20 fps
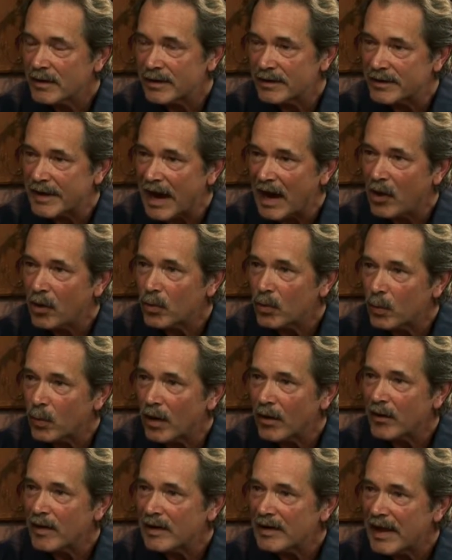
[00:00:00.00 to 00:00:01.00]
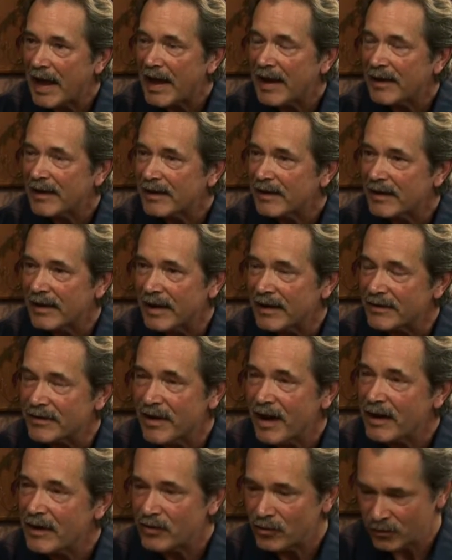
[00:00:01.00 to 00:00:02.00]
doubt, worry, lack,
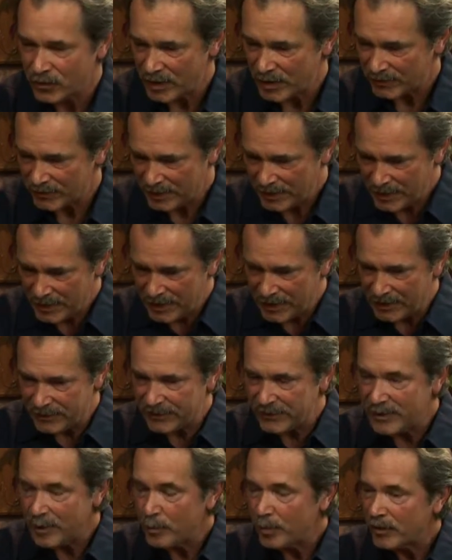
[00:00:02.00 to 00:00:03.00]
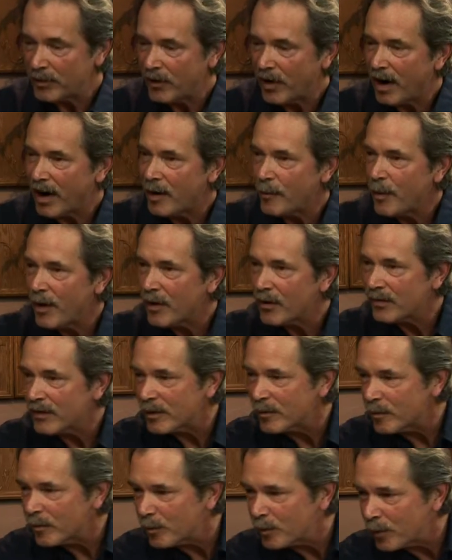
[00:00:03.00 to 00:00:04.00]
anxiety, stress, it's simply your higher power
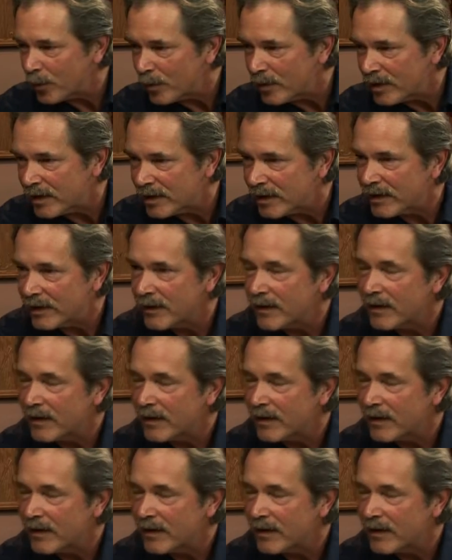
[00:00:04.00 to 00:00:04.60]
saying, Bernie,